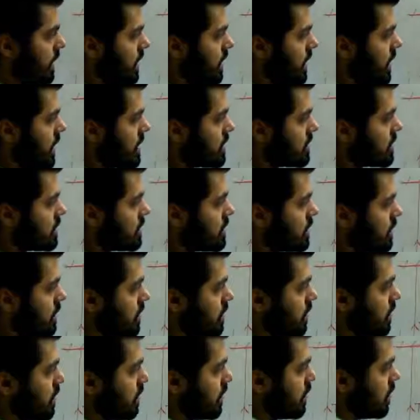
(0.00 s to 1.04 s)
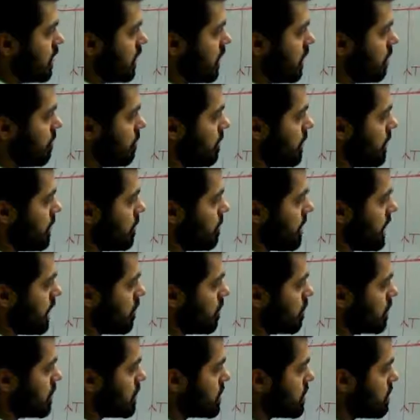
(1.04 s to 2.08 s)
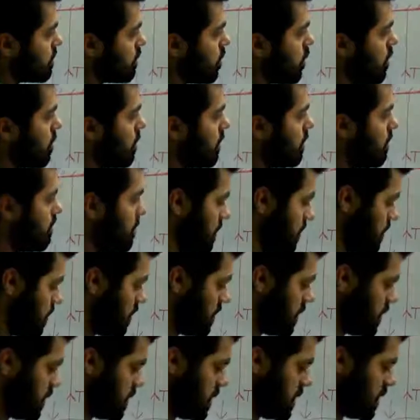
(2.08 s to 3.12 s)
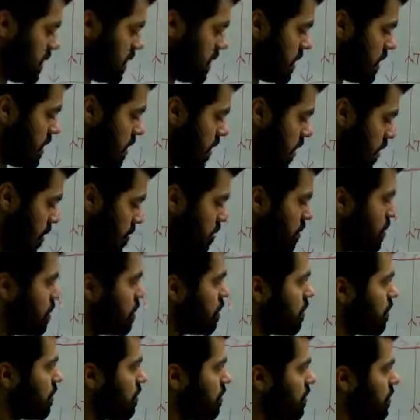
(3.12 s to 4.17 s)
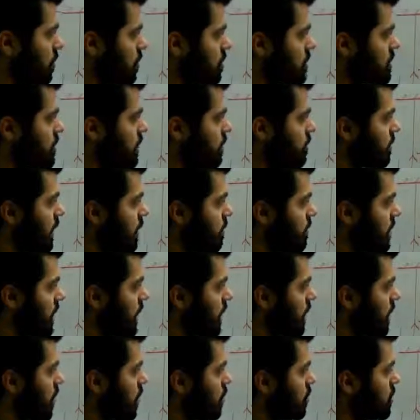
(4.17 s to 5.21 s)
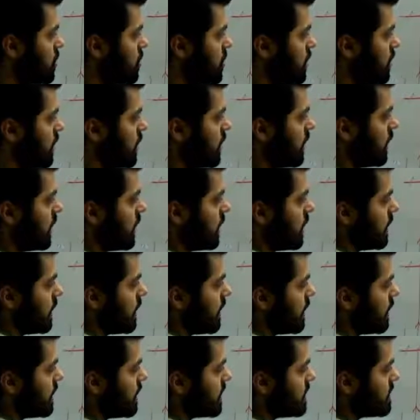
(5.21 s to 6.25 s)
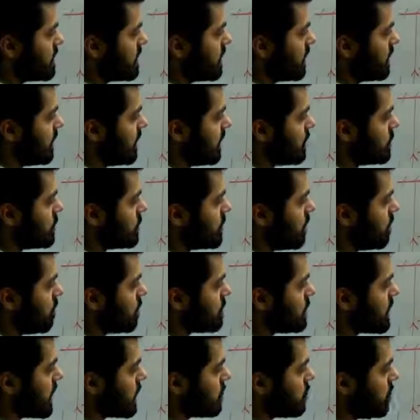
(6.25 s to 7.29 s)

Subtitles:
At last, if we come back to this problem, then now you yourself can make it out that this is the tension which